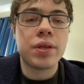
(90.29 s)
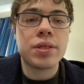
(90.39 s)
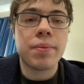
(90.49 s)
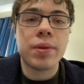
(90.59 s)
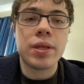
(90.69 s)

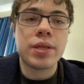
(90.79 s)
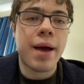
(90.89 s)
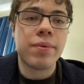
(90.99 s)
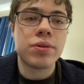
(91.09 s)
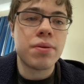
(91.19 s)
someone that
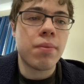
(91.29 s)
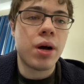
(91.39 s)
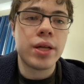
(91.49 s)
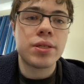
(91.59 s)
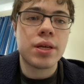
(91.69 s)
dabbles in
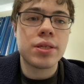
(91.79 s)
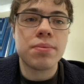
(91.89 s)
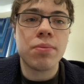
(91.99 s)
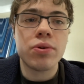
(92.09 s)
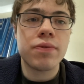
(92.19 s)
mods because
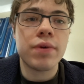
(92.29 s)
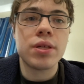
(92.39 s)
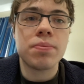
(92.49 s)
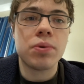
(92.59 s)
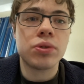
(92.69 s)
most of it is
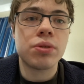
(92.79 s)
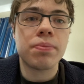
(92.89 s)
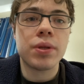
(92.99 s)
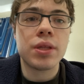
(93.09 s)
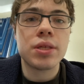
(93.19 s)
bullshit,
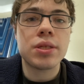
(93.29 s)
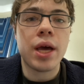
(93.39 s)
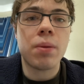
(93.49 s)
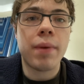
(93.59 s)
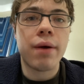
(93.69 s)
but this
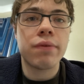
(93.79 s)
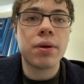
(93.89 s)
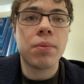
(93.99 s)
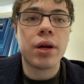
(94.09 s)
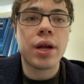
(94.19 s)
Idle Mafia
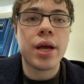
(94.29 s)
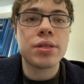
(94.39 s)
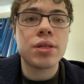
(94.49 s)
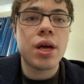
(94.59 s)
mod, guys,